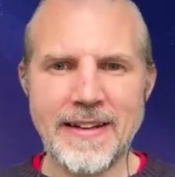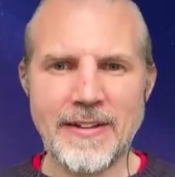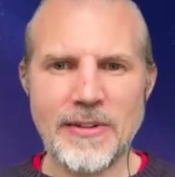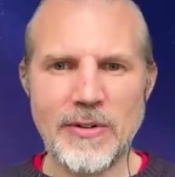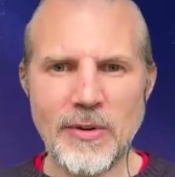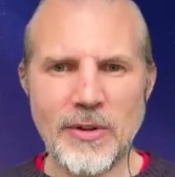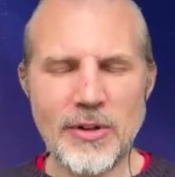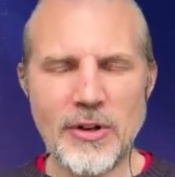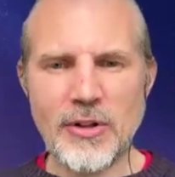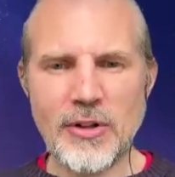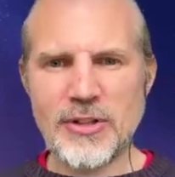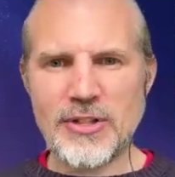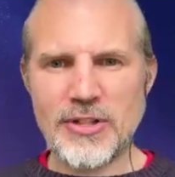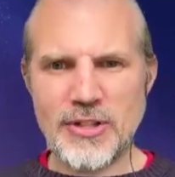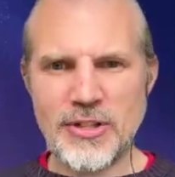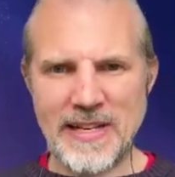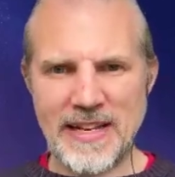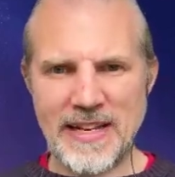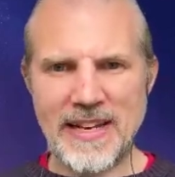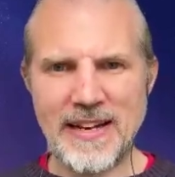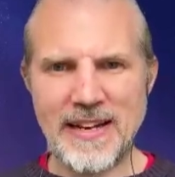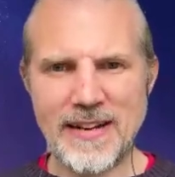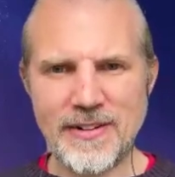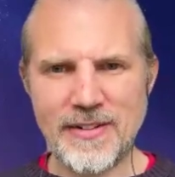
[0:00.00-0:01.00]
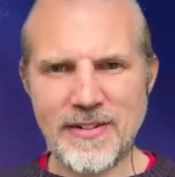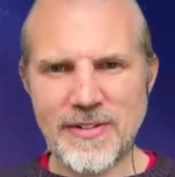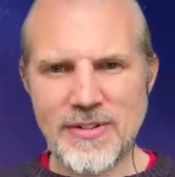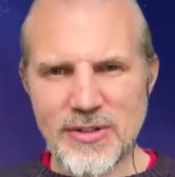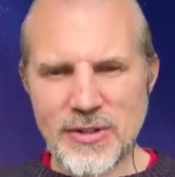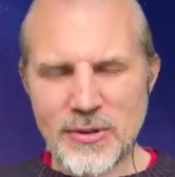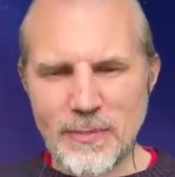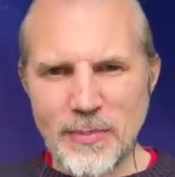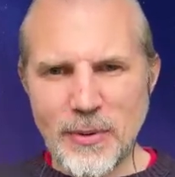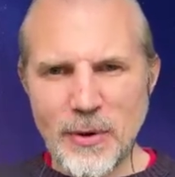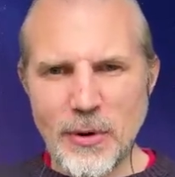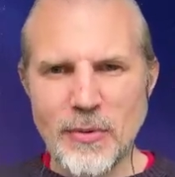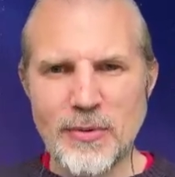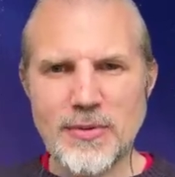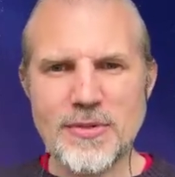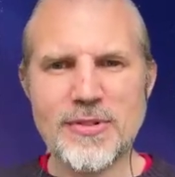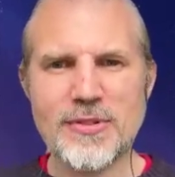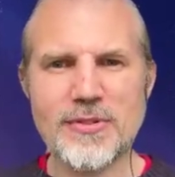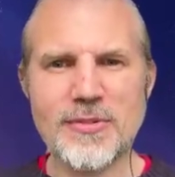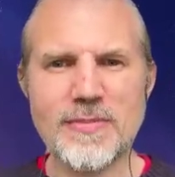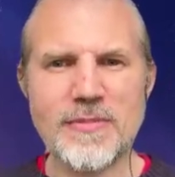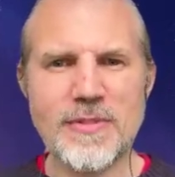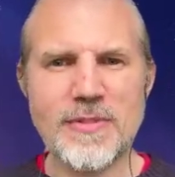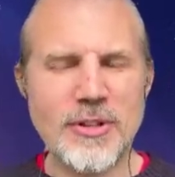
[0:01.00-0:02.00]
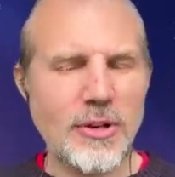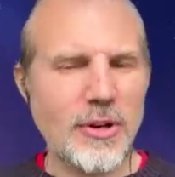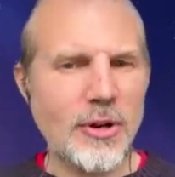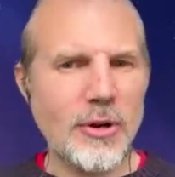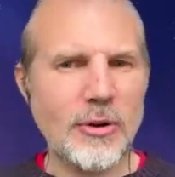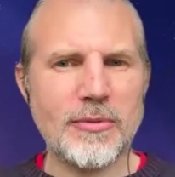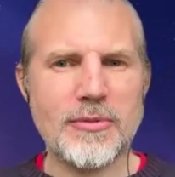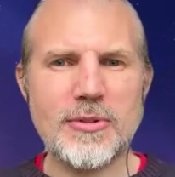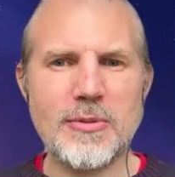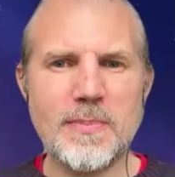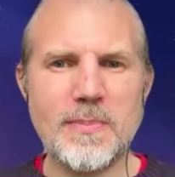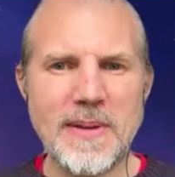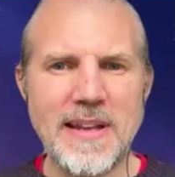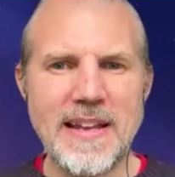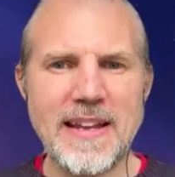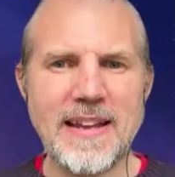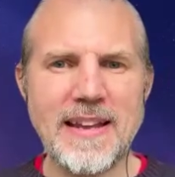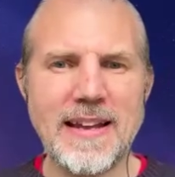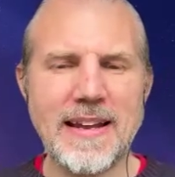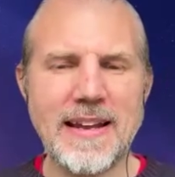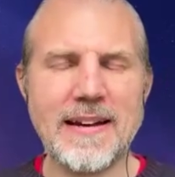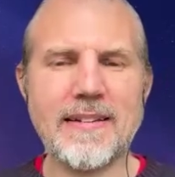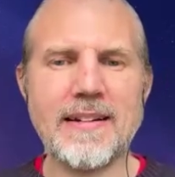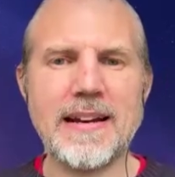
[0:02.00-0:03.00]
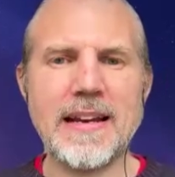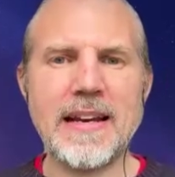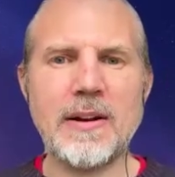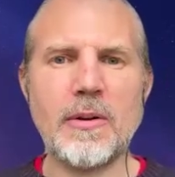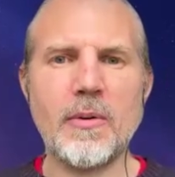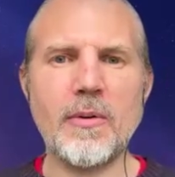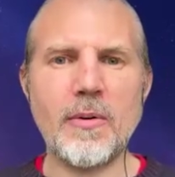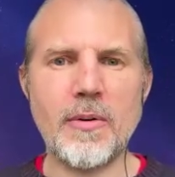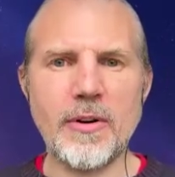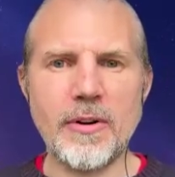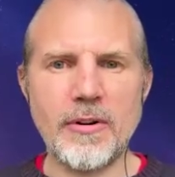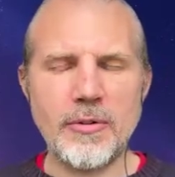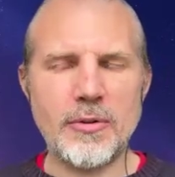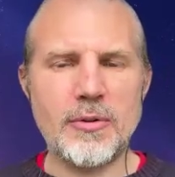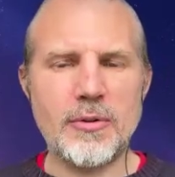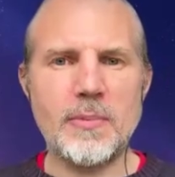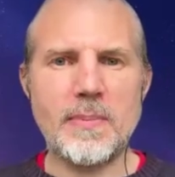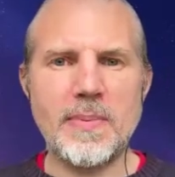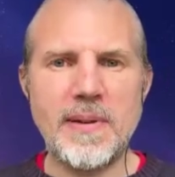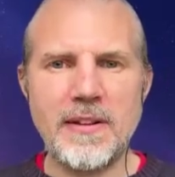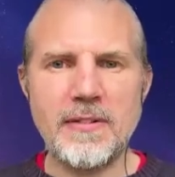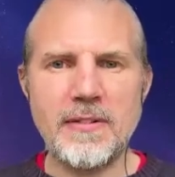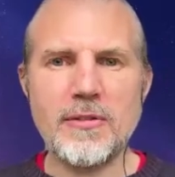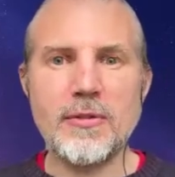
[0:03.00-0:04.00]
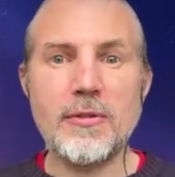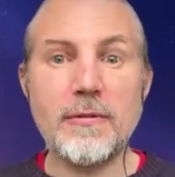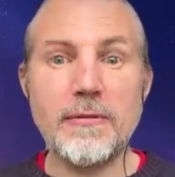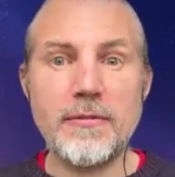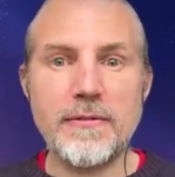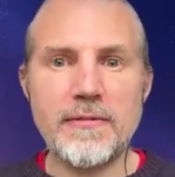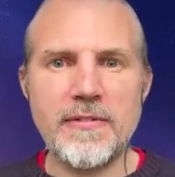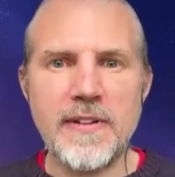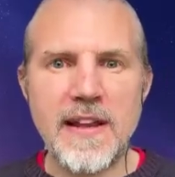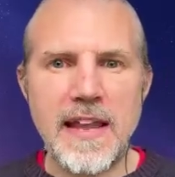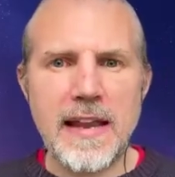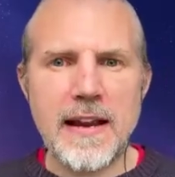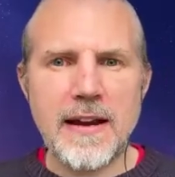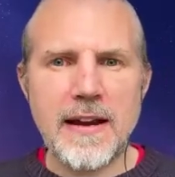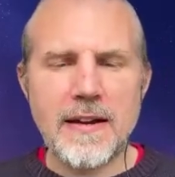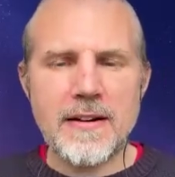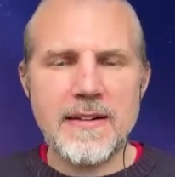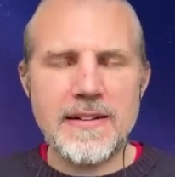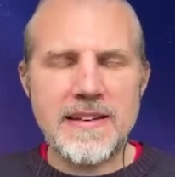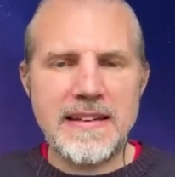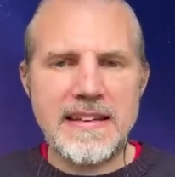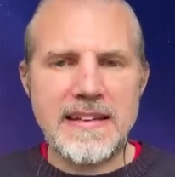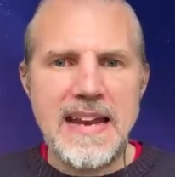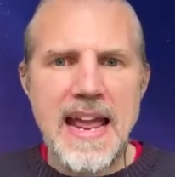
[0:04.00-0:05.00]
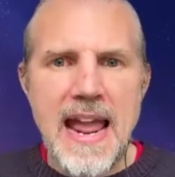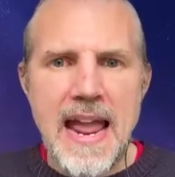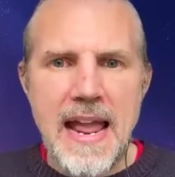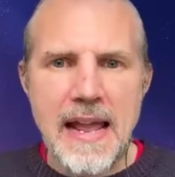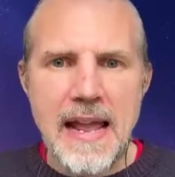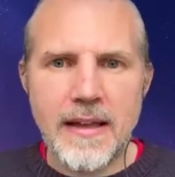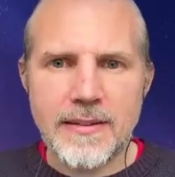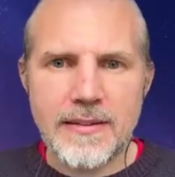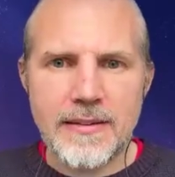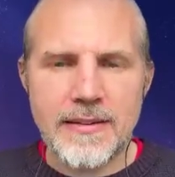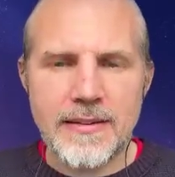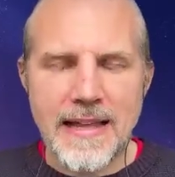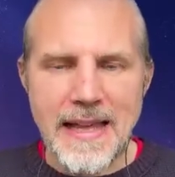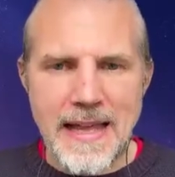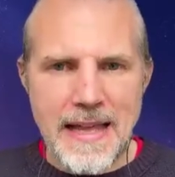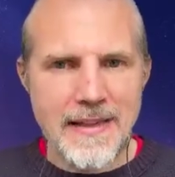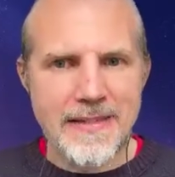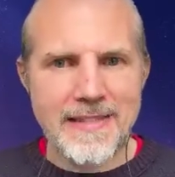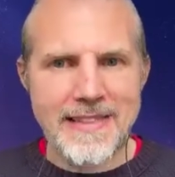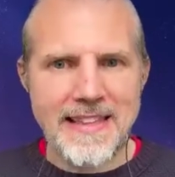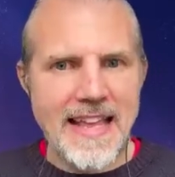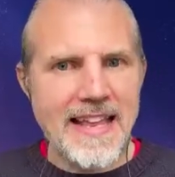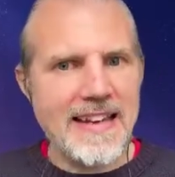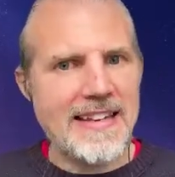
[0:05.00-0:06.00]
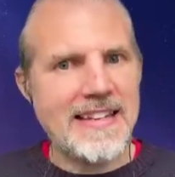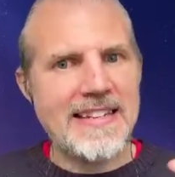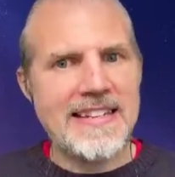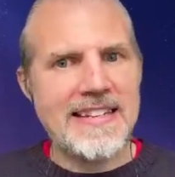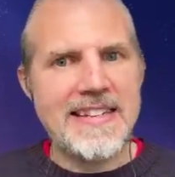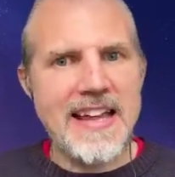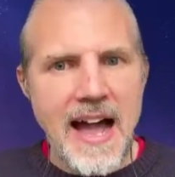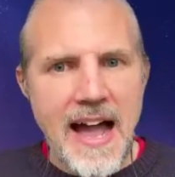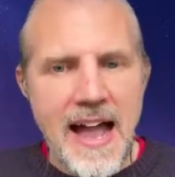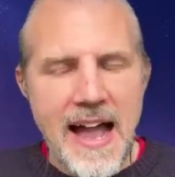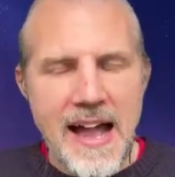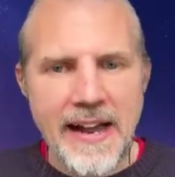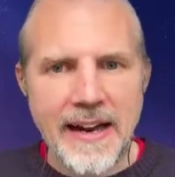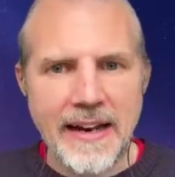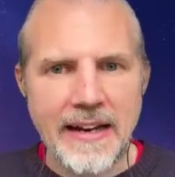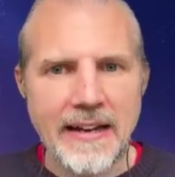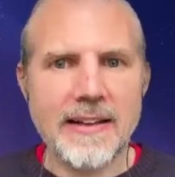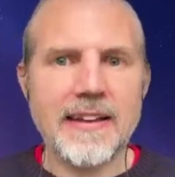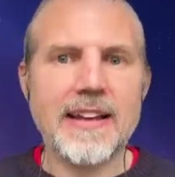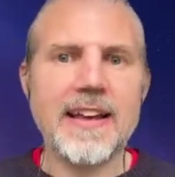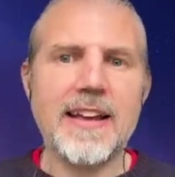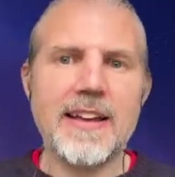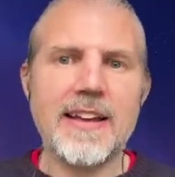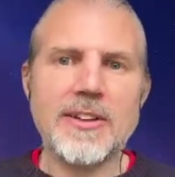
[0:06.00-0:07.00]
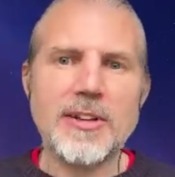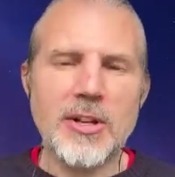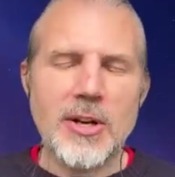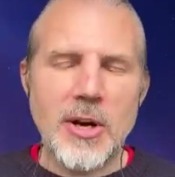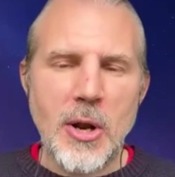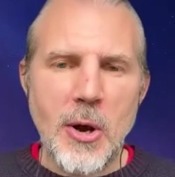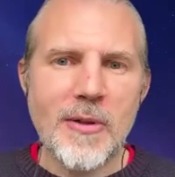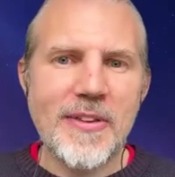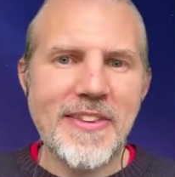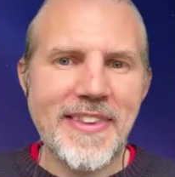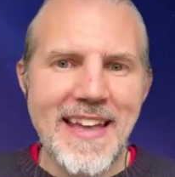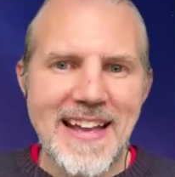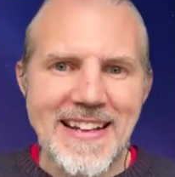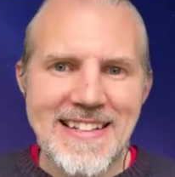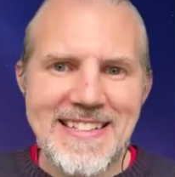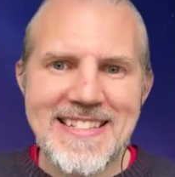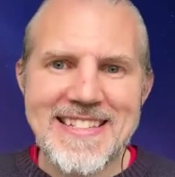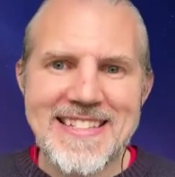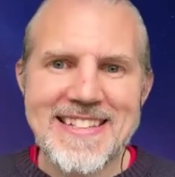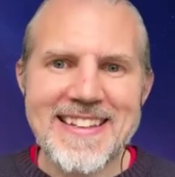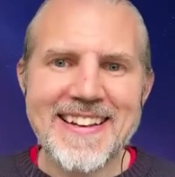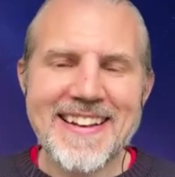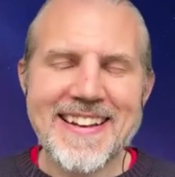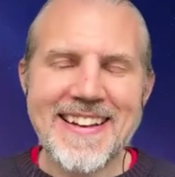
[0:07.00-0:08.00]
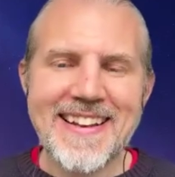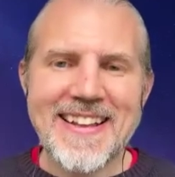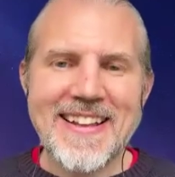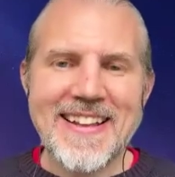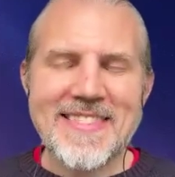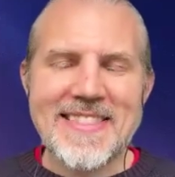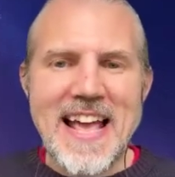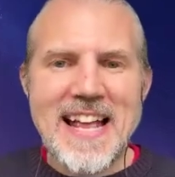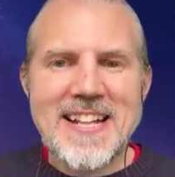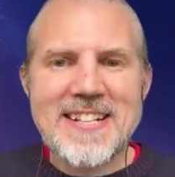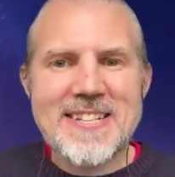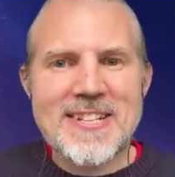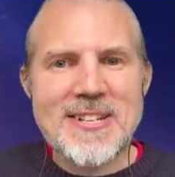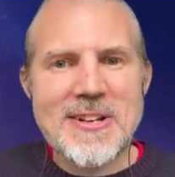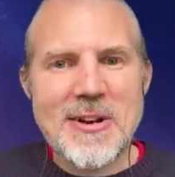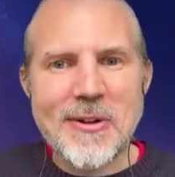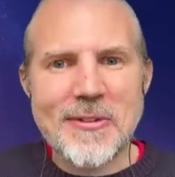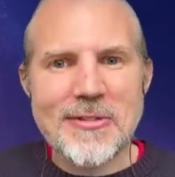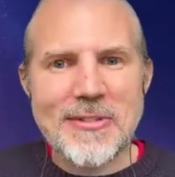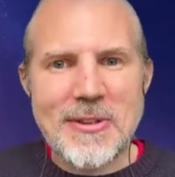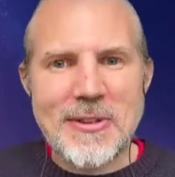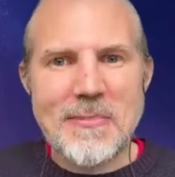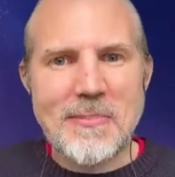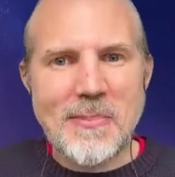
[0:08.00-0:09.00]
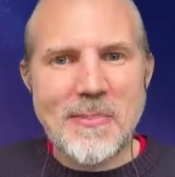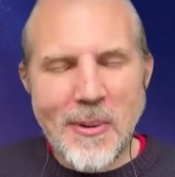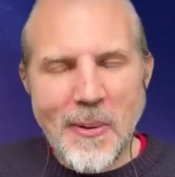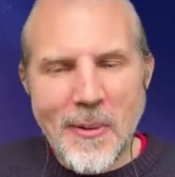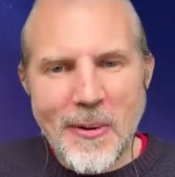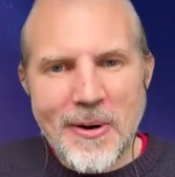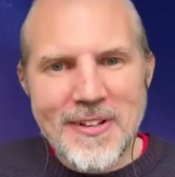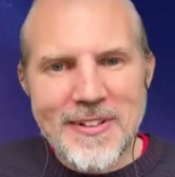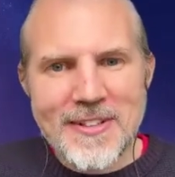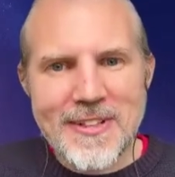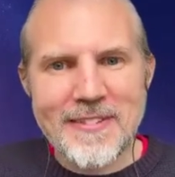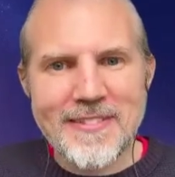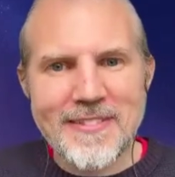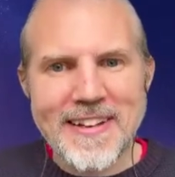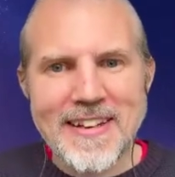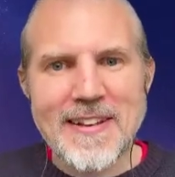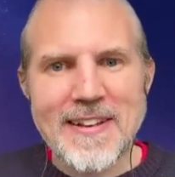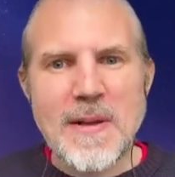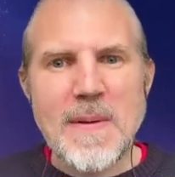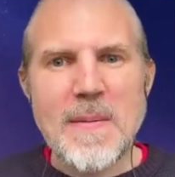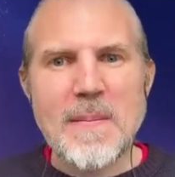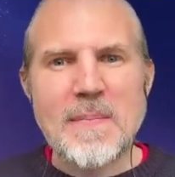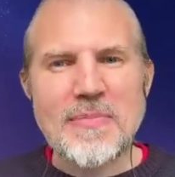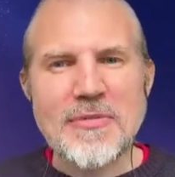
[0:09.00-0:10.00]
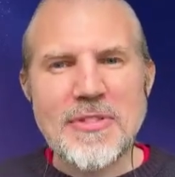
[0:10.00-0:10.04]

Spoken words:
You're not here supposed, to be here in order to fear death and then die. That's not the point of it.